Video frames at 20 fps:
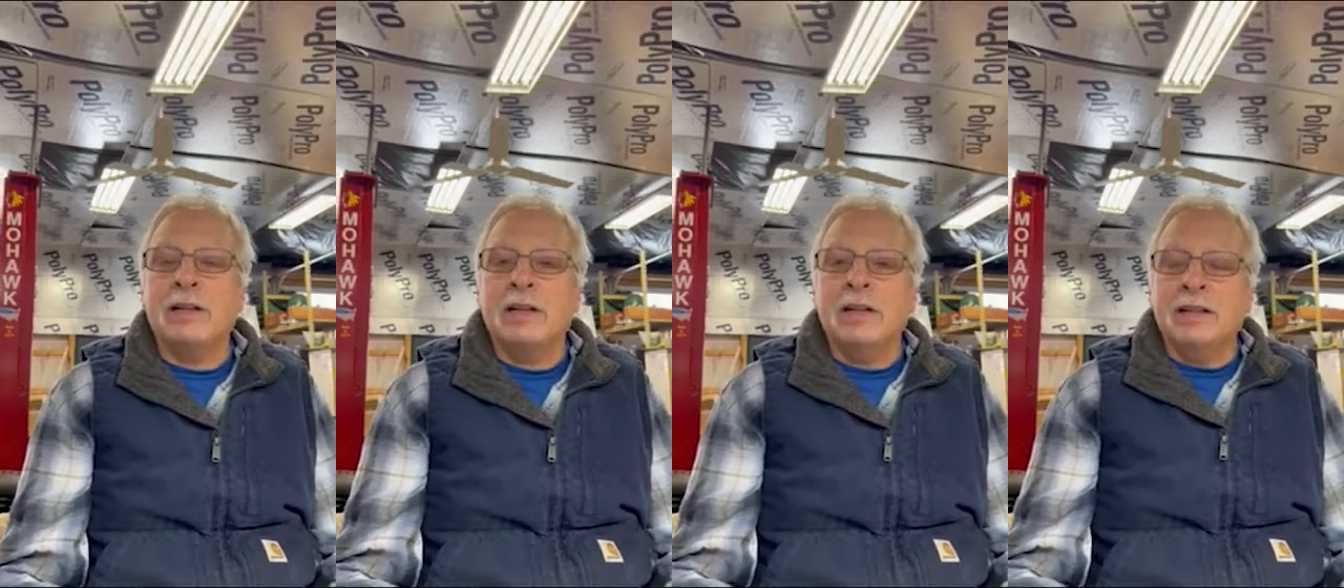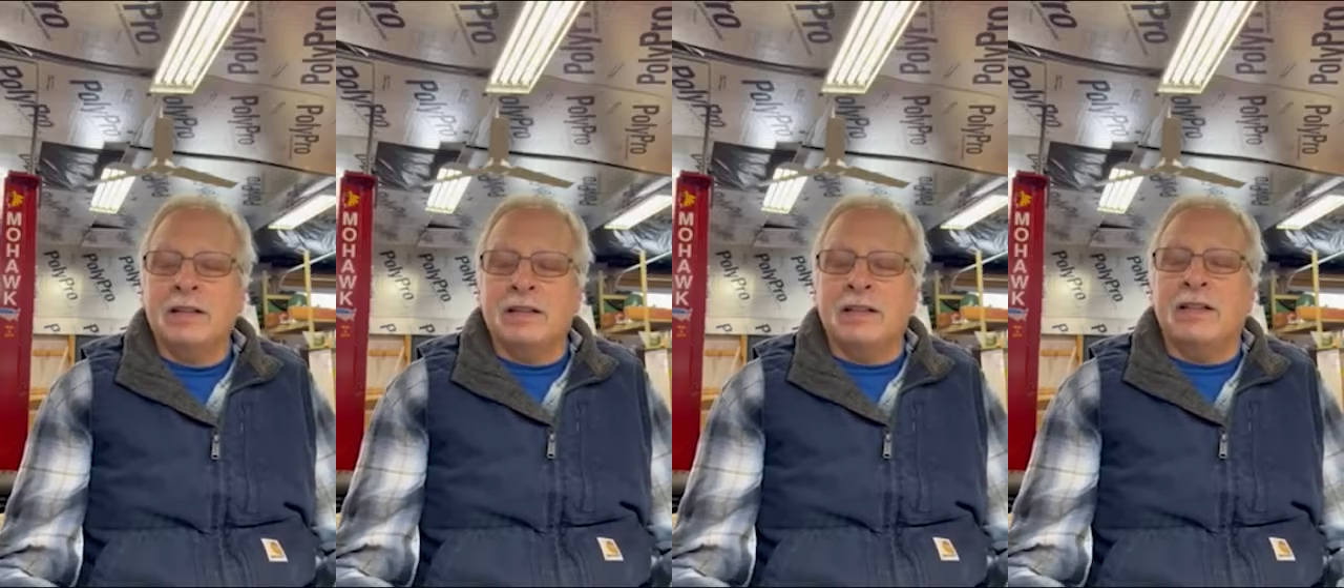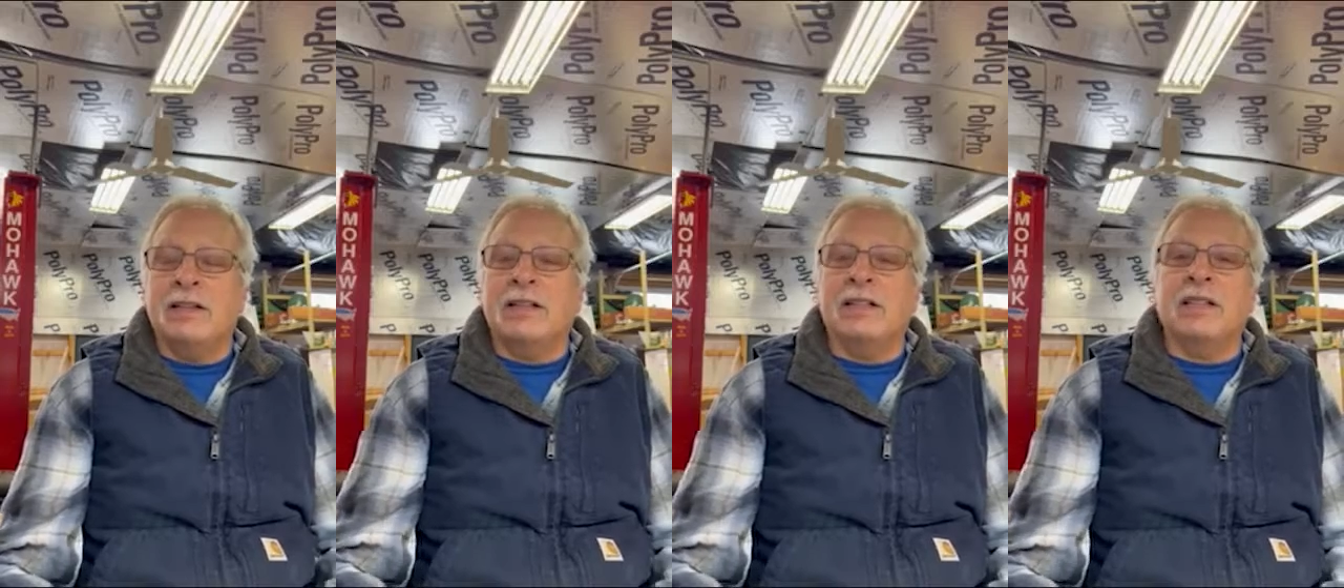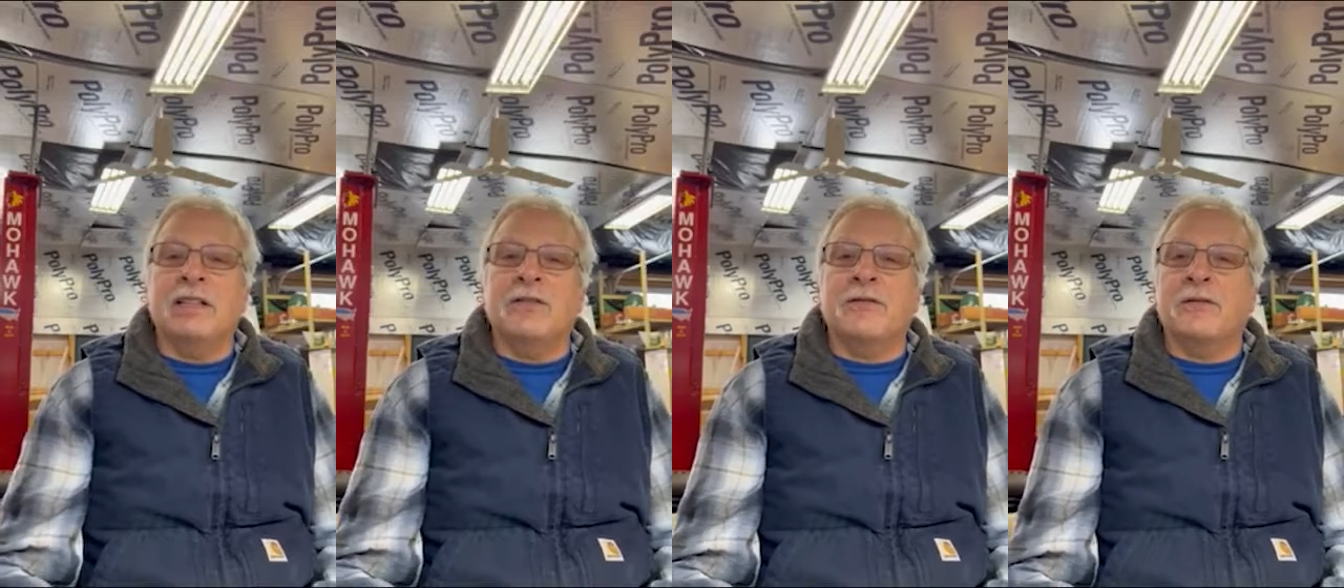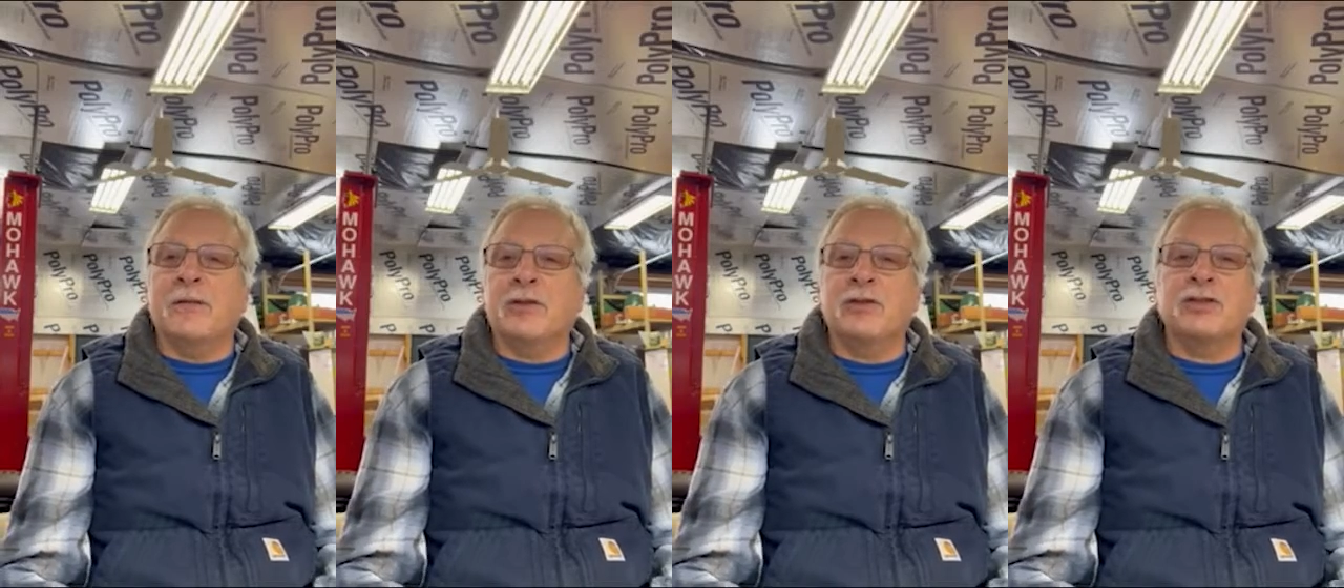and the
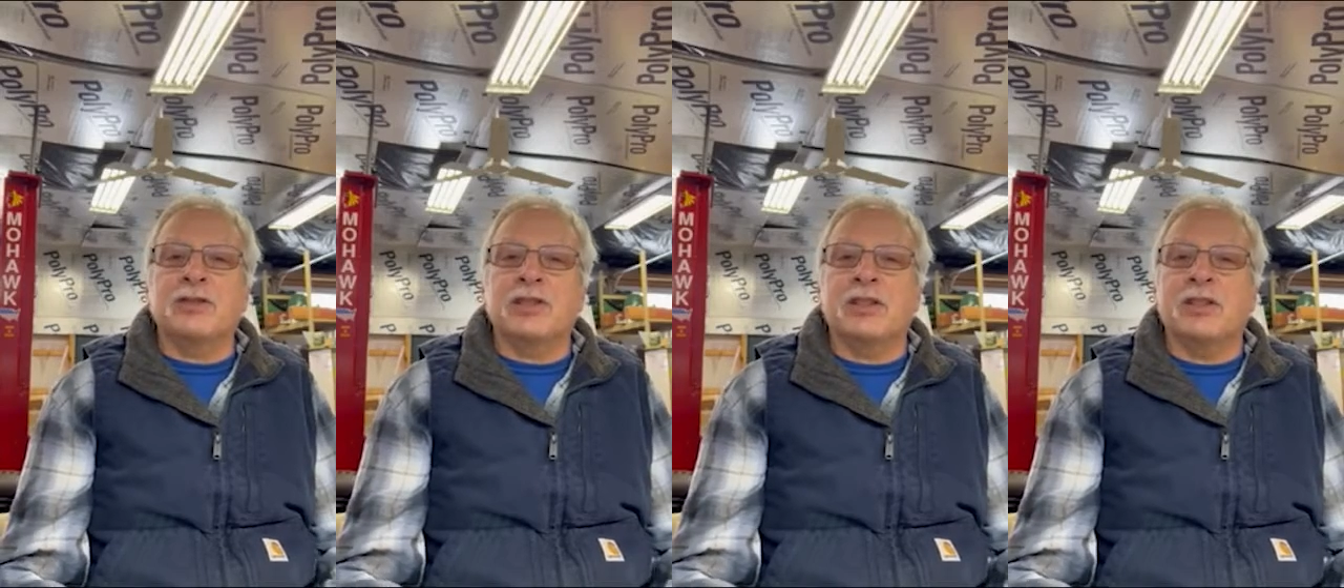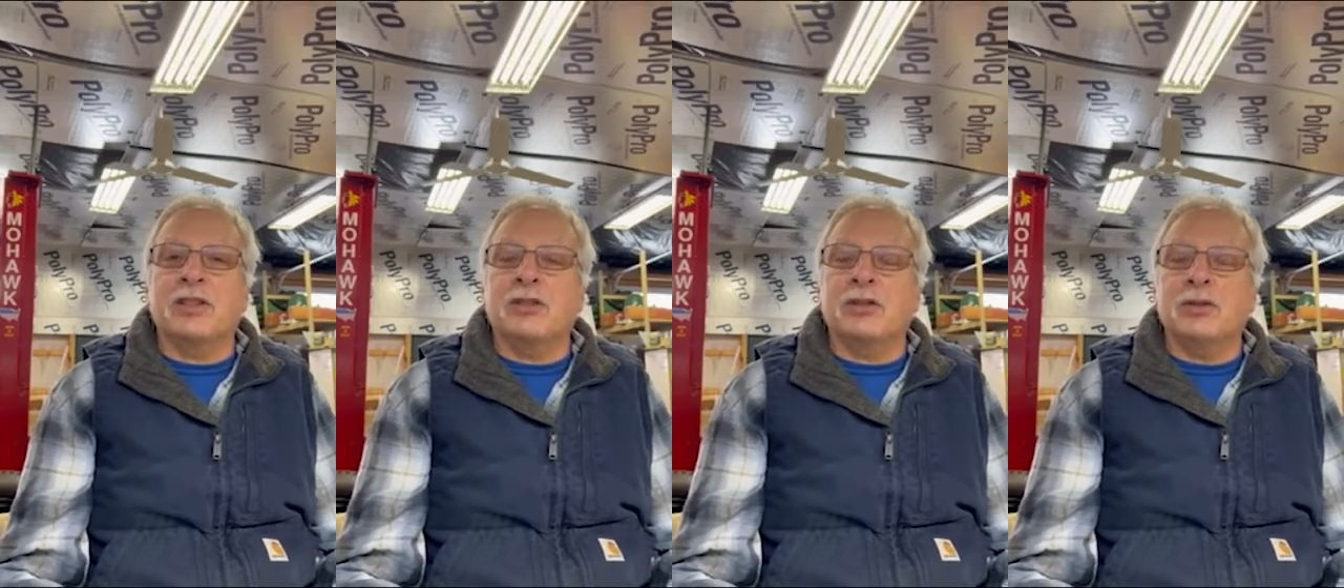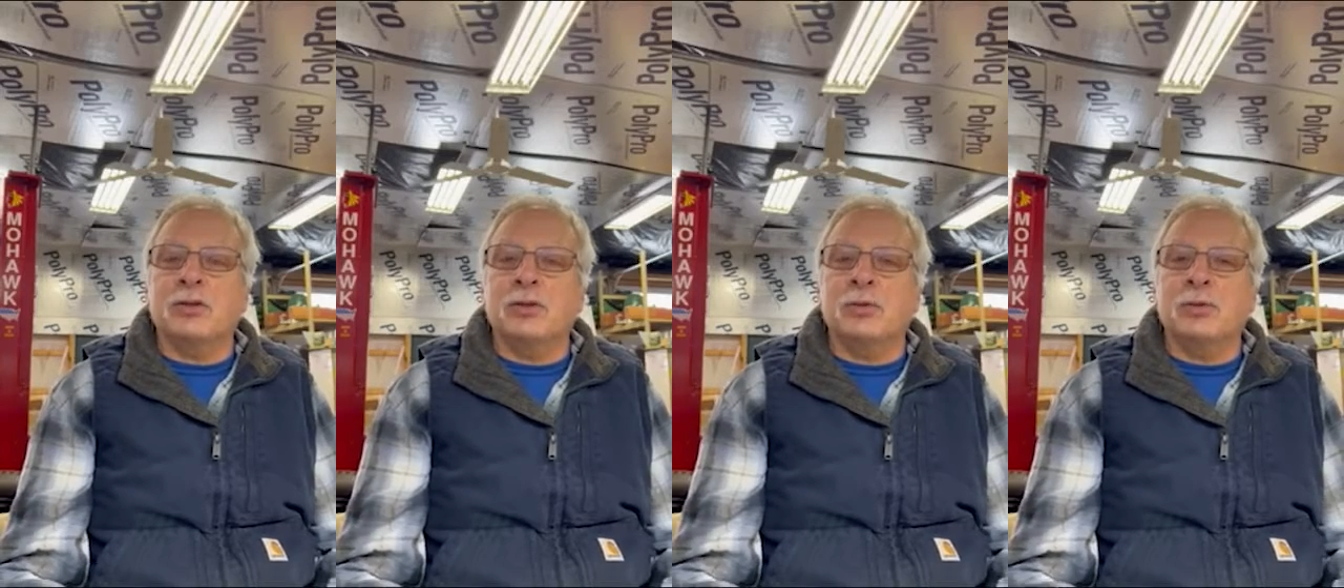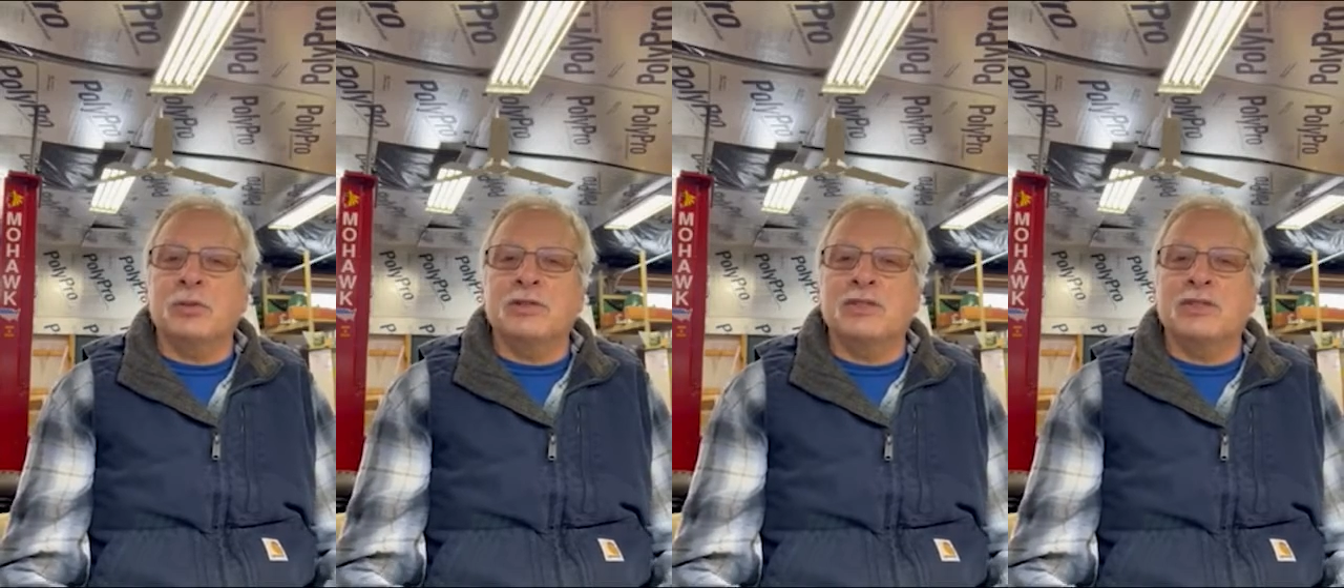first thing you do